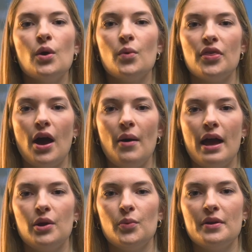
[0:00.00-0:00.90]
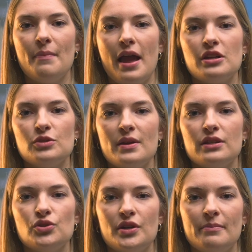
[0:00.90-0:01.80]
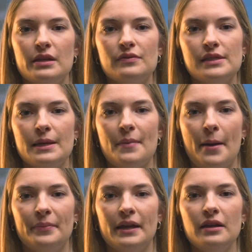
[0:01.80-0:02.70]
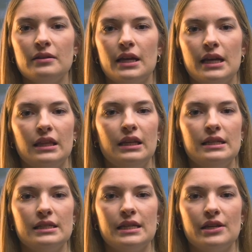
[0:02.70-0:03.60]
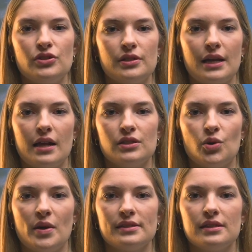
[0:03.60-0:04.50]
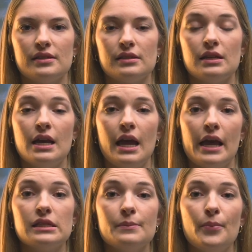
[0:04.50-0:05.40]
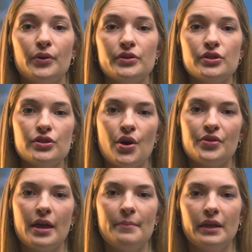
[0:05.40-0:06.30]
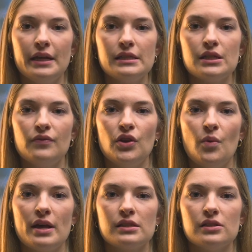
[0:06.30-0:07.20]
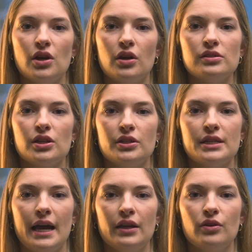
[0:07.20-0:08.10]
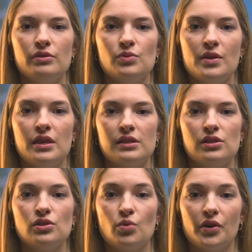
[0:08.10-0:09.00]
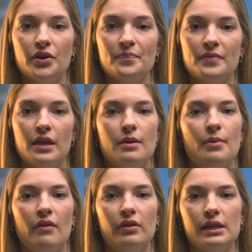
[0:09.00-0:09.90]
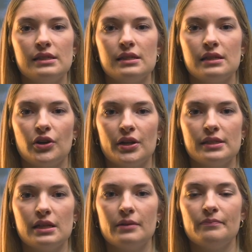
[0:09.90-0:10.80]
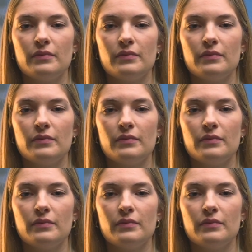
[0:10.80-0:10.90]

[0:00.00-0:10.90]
Without adequate management and treatment of sleep apnea, it can lead to dangerous consequences. It's important to note that millions of U.S. adults are diagnosed with this disorder, and the prevalence is increasing.